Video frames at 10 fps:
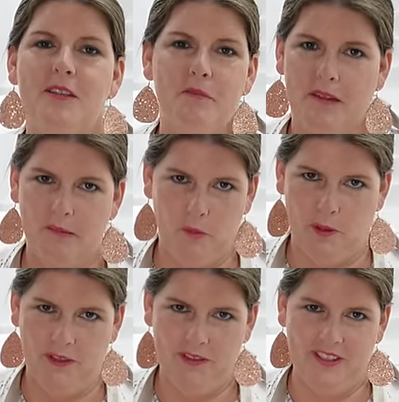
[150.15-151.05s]
to be
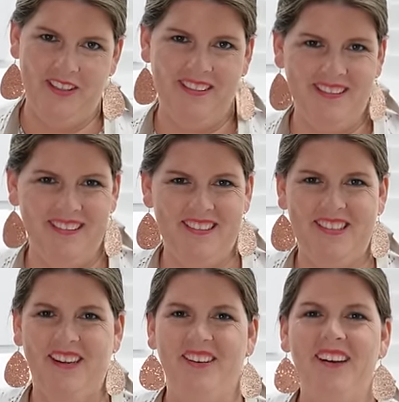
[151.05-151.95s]
spoiled.
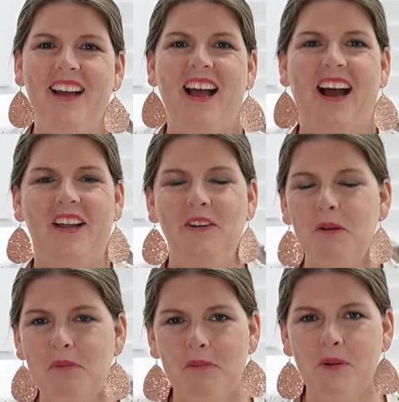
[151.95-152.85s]
So I grew
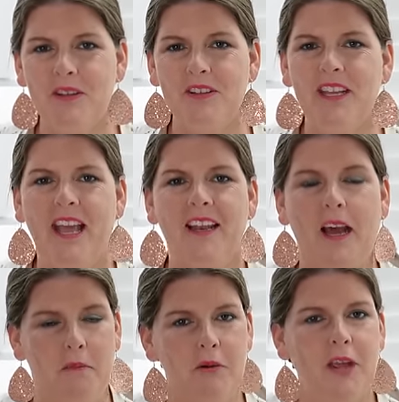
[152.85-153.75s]
up spoiled, and
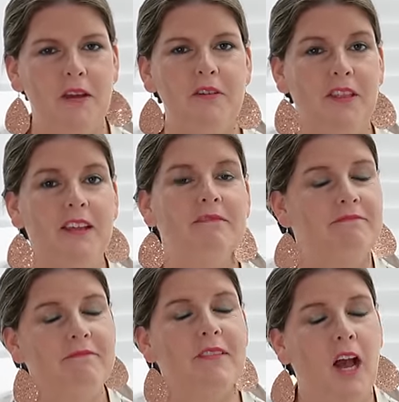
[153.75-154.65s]
I'm okay with it.
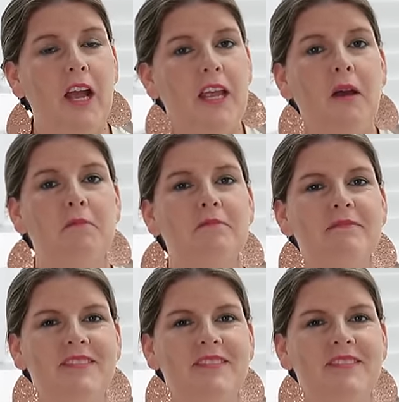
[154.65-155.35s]
I am.